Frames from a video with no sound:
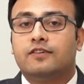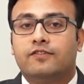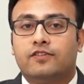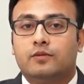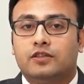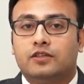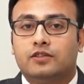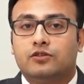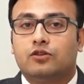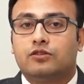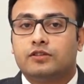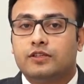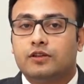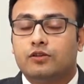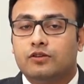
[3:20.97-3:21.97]
from her
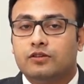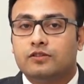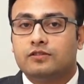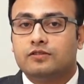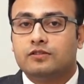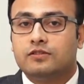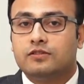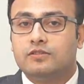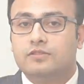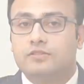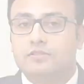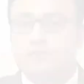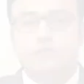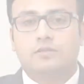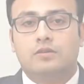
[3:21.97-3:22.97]
daughter-in-law.
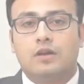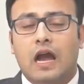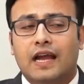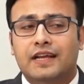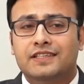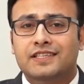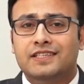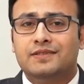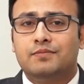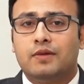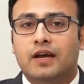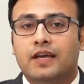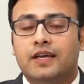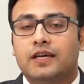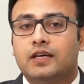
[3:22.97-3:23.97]
I did
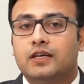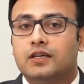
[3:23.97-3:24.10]
my